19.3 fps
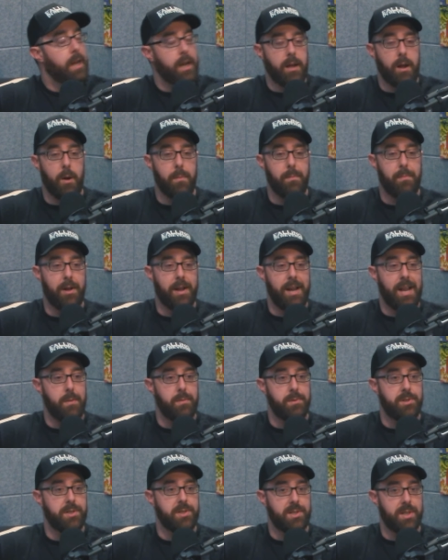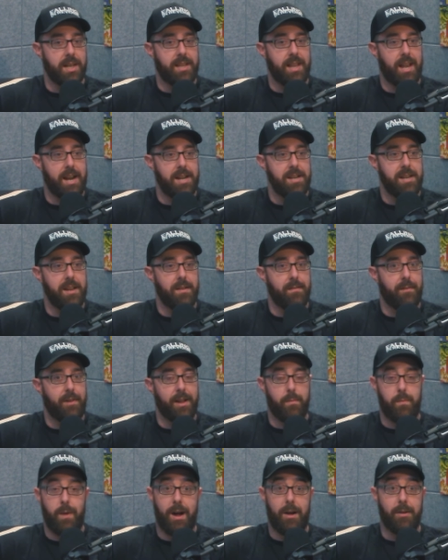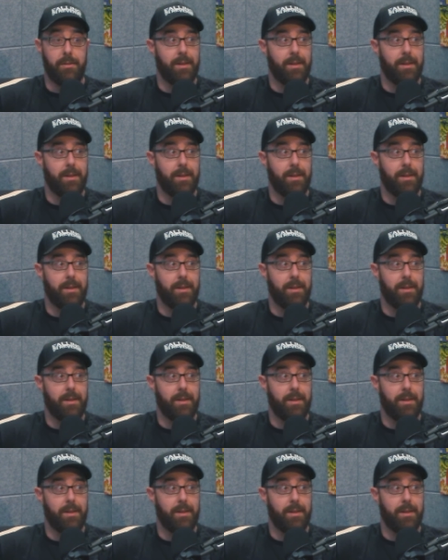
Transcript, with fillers: you know. But it was just like that idea of like, wow,